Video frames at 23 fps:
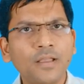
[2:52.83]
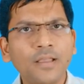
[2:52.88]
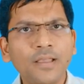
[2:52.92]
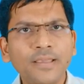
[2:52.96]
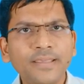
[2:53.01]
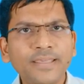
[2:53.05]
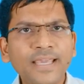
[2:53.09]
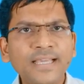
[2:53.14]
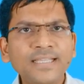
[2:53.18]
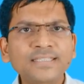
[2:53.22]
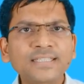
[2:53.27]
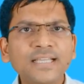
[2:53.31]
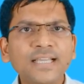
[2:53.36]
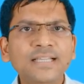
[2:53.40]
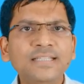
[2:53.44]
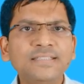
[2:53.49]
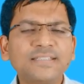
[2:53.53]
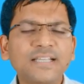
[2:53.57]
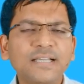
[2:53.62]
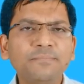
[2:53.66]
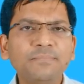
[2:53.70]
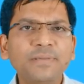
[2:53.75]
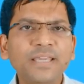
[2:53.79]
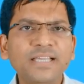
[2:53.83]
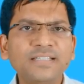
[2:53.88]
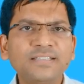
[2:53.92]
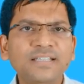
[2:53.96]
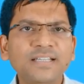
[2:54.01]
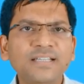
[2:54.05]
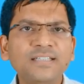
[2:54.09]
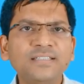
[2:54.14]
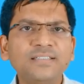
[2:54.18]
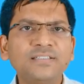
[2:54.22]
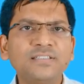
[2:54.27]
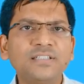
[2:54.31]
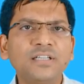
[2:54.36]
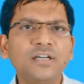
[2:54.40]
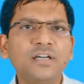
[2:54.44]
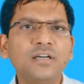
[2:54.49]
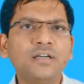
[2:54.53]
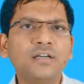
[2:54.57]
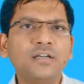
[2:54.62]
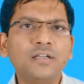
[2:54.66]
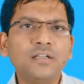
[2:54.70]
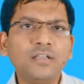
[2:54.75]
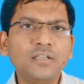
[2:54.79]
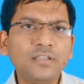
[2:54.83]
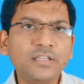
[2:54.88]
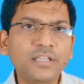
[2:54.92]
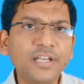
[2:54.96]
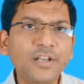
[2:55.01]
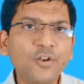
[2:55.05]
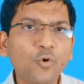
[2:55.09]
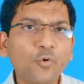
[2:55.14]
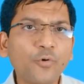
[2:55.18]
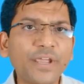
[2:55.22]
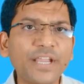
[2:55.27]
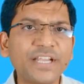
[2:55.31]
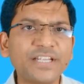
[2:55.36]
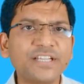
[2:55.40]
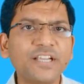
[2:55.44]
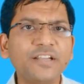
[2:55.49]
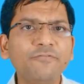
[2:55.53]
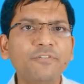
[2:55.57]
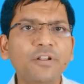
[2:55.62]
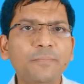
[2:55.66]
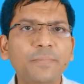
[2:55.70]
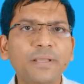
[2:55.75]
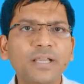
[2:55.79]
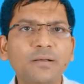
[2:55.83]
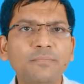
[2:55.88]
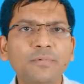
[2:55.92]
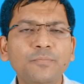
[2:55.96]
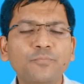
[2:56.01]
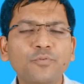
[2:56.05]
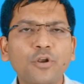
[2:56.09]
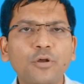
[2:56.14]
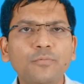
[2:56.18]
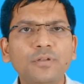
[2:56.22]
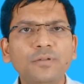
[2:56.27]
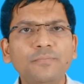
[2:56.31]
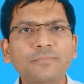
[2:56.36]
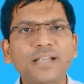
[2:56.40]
Yes, in some cases, the location will become a problem.